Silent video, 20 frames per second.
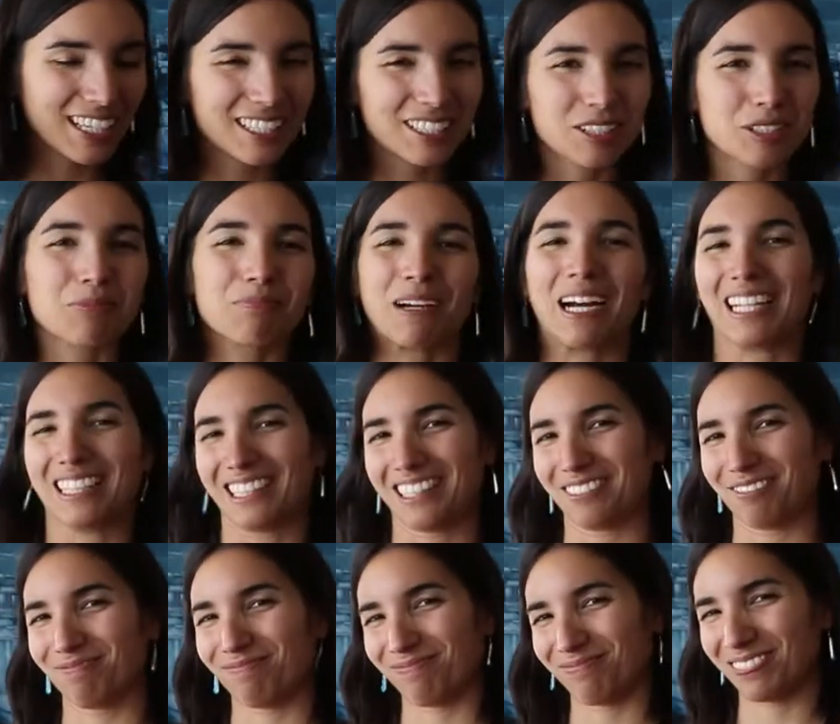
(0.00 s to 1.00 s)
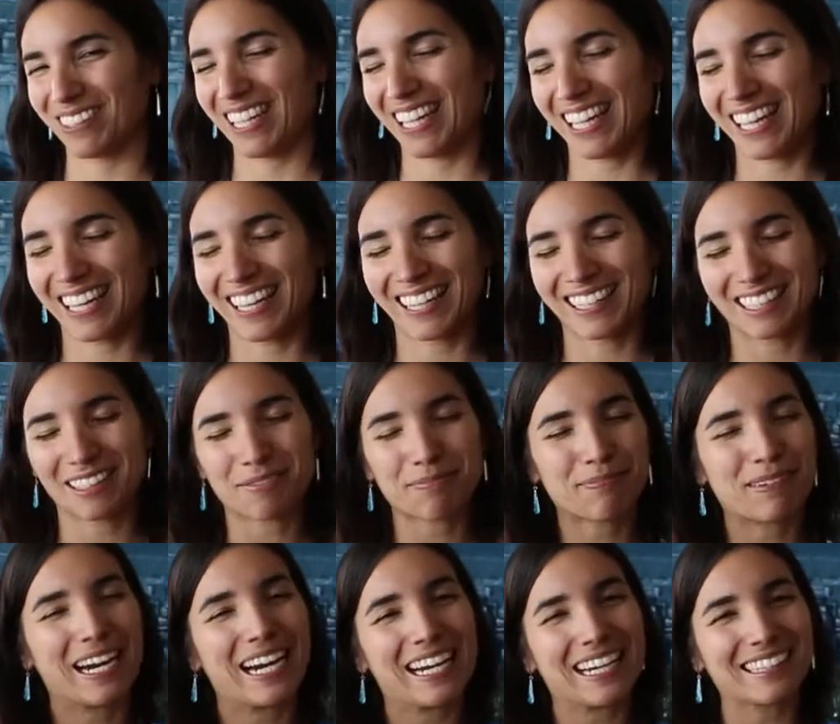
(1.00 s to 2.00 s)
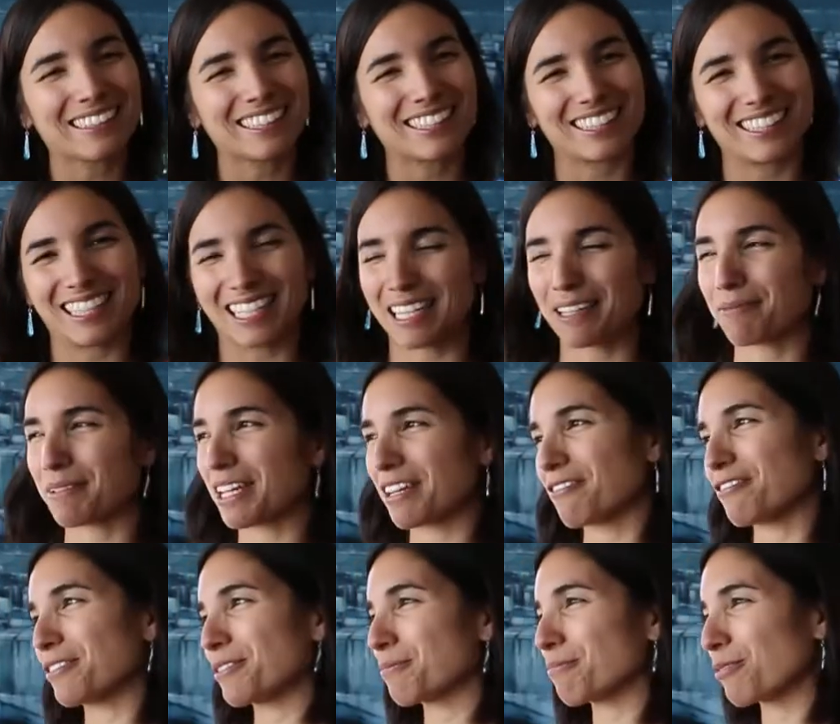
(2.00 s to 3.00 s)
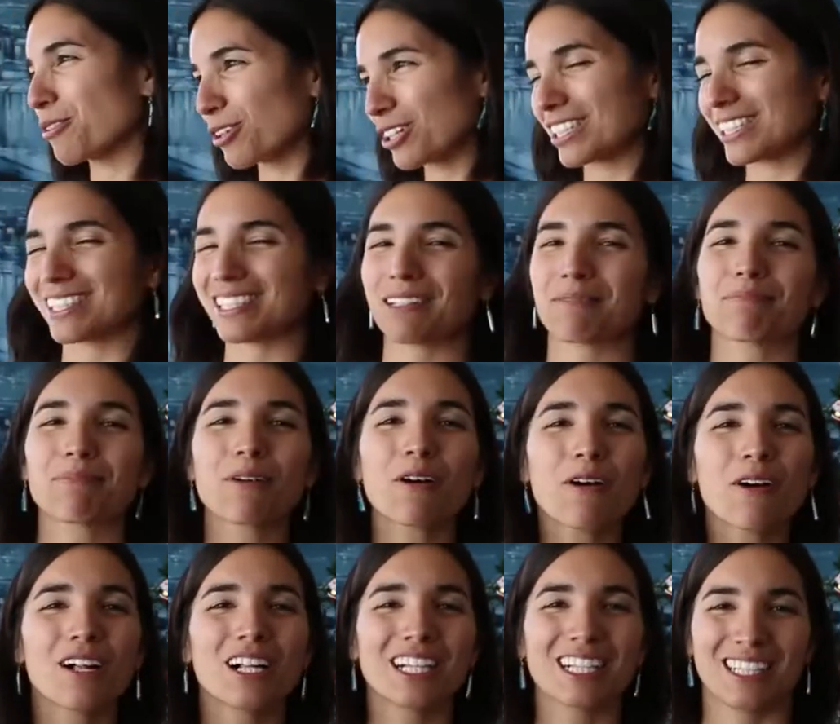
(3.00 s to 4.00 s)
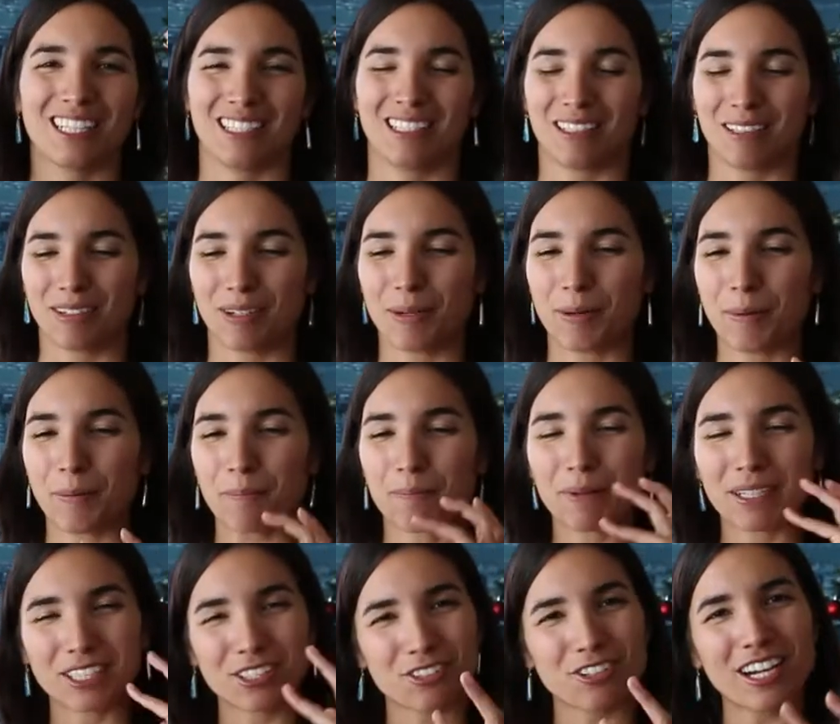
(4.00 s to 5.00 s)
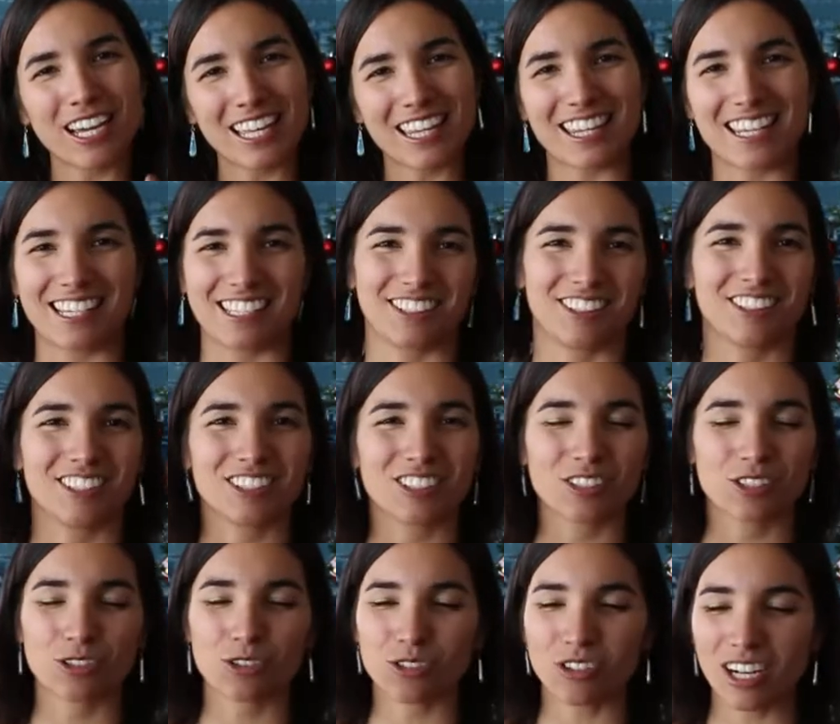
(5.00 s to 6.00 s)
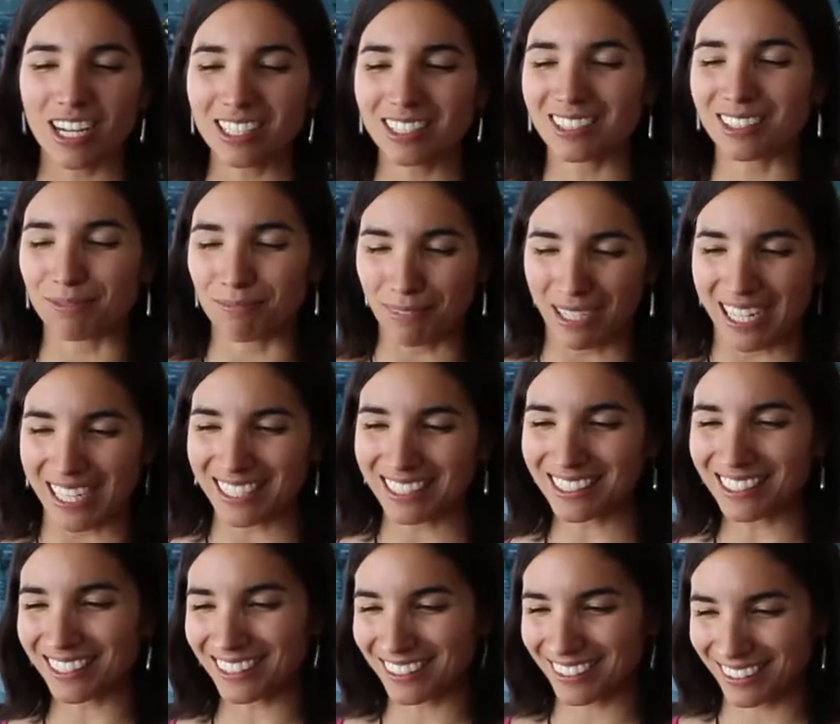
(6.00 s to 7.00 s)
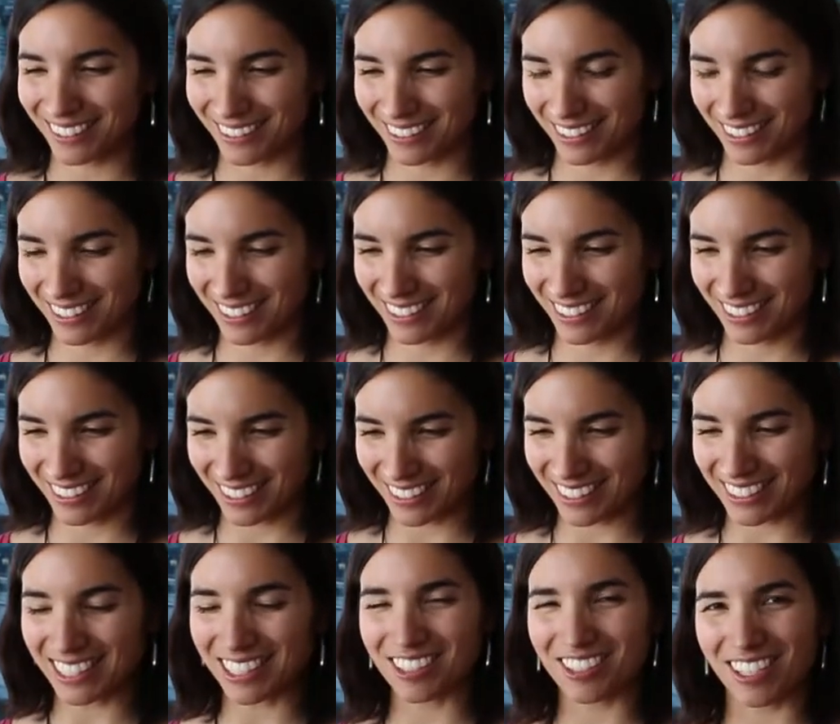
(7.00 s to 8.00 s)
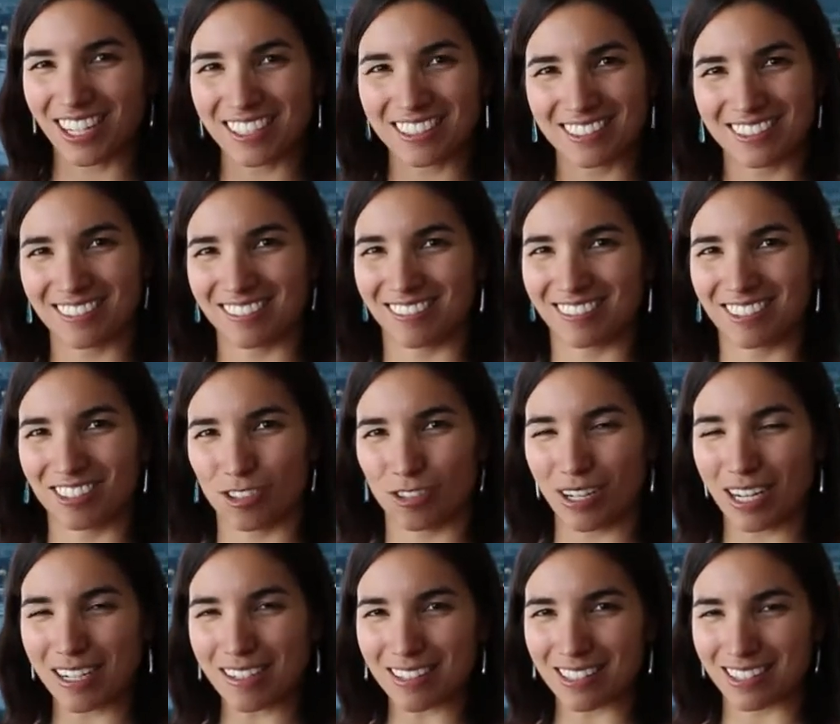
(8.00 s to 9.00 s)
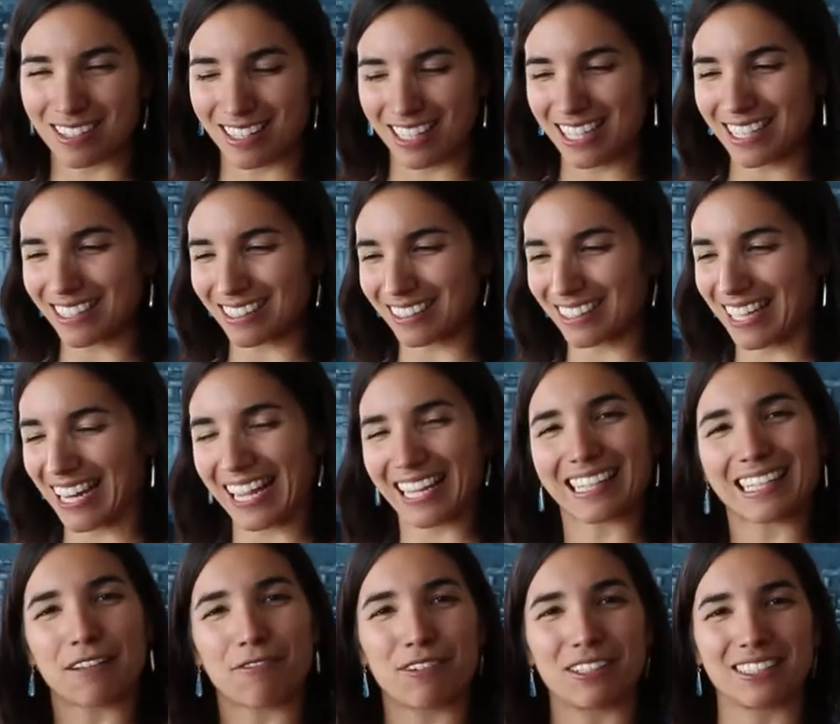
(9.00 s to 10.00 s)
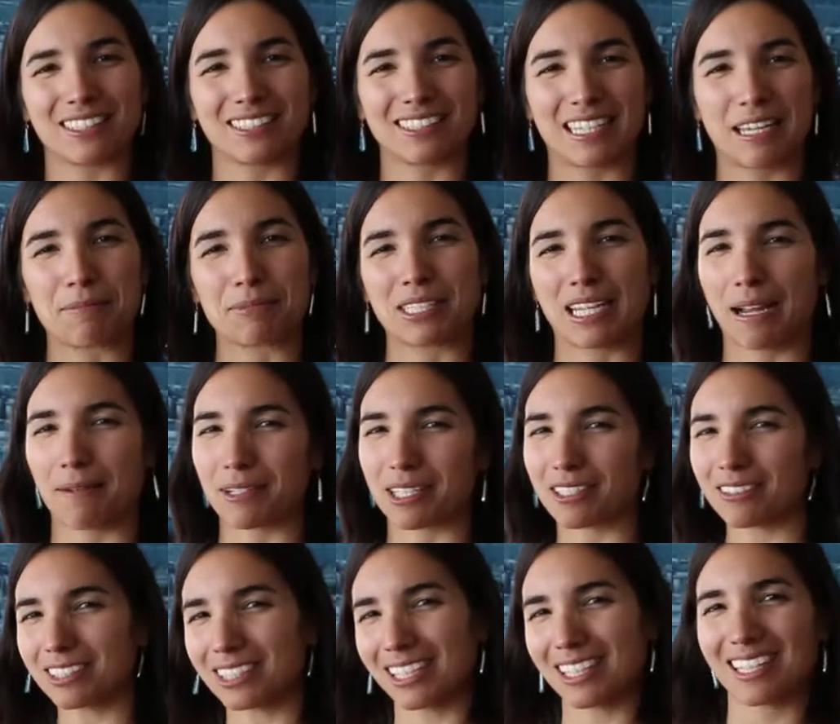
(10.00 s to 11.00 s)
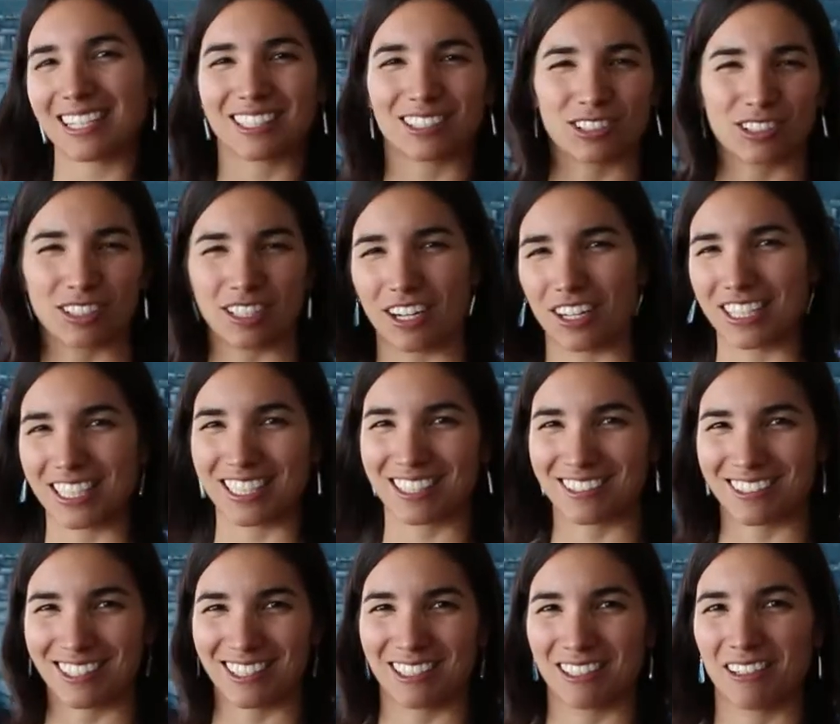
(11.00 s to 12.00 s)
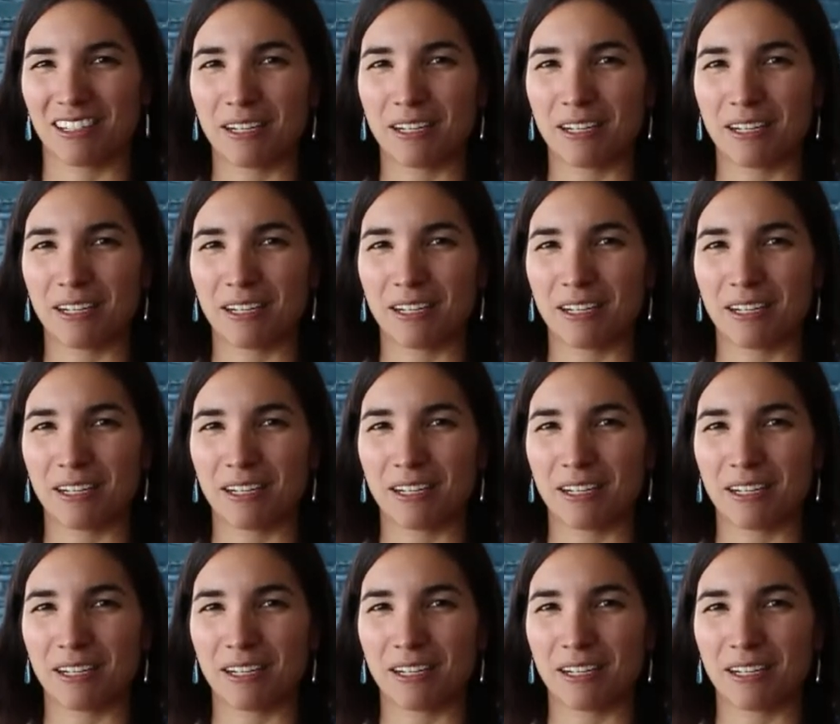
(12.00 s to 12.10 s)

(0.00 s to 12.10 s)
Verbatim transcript: smiling. And it might seem even more simple, but try this, you know, try smiling and then try to, try to think negative at the same time, and you'll see that it's not easy.